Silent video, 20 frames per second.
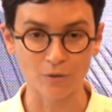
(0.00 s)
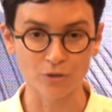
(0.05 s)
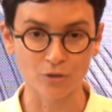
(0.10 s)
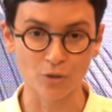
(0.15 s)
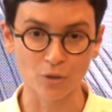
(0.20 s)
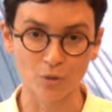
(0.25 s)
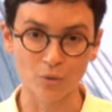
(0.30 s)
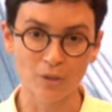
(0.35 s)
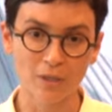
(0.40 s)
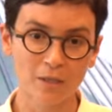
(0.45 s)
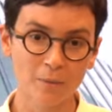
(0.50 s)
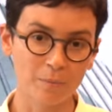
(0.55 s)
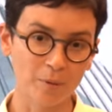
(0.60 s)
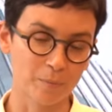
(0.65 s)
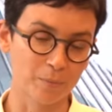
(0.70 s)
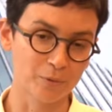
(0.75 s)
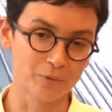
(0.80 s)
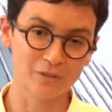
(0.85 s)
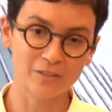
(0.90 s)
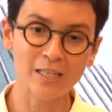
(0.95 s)
So
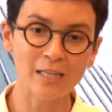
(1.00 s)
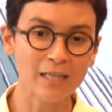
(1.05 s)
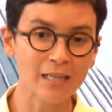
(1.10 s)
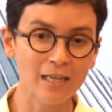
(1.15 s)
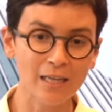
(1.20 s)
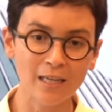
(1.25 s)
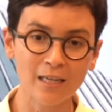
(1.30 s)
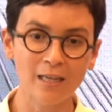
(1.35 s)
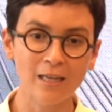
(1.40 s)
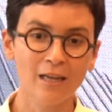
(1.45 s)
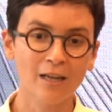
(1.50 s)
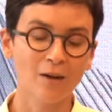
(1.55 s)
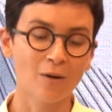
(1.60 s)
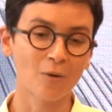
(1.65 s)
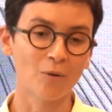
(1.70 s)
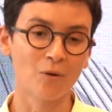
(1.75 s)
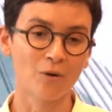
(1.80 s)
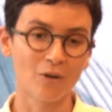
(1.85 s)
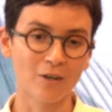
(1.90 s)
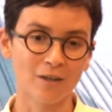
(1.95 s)
people singing
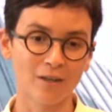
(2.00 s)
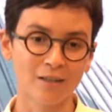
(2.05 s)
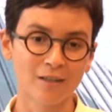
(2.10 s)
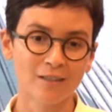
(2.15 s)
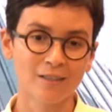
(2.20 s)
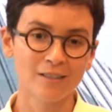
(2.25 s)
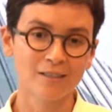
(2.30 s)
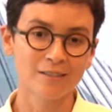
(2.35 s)
or